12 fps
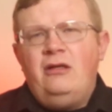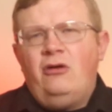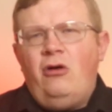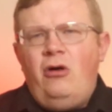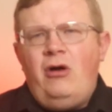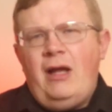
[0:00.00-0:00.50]

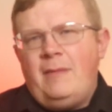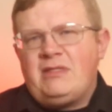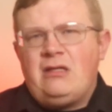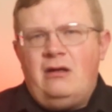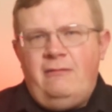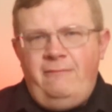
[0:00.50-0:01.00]
They're all
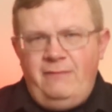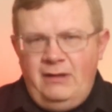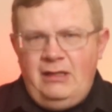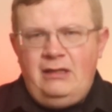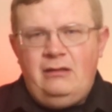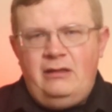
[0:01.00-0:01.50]
Amazon
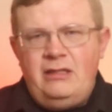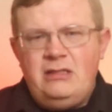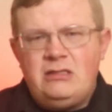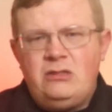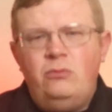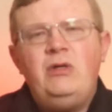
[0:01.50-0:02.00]
affiliate
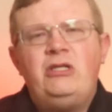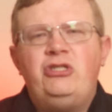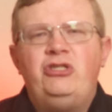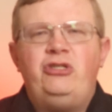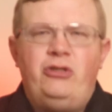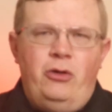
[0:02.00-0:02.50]
links,
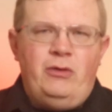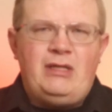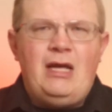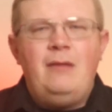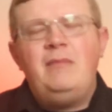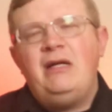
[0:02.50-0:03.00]
which you know what
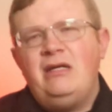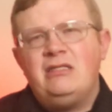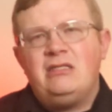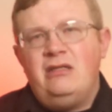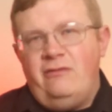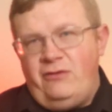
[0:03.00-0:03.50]
that
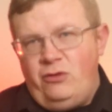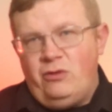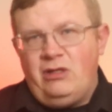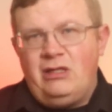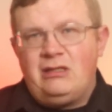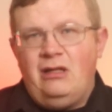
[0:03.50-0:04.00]
means. If you
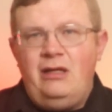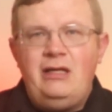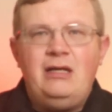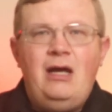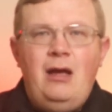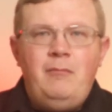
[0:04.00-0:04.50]
click the
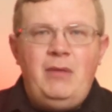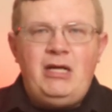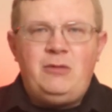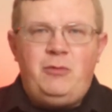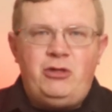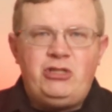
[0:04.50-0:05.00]
link,
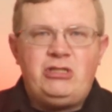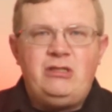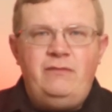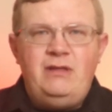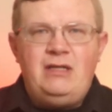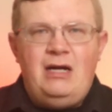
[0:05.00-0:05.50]
make a purchase
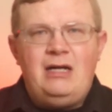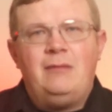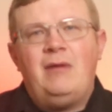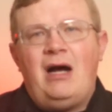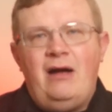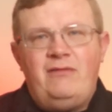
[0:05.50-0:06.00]
of the
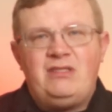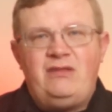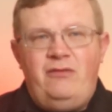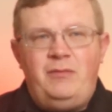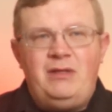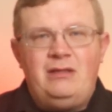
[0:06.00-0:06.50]
item, I
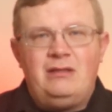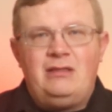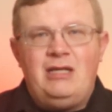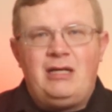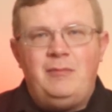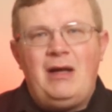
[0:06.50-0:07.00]
receive a bit of the
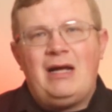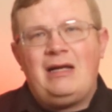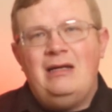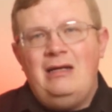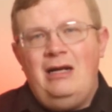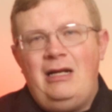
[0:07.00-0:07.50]

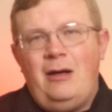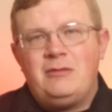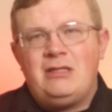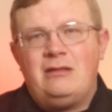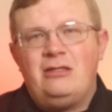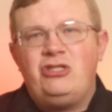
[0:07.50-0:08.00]
kickback. It
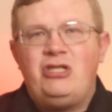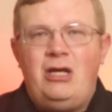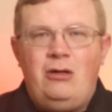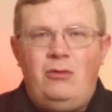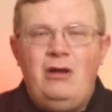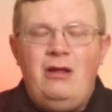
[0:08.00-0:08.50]
helps out the
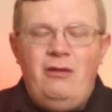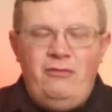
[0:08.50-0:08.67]
channel.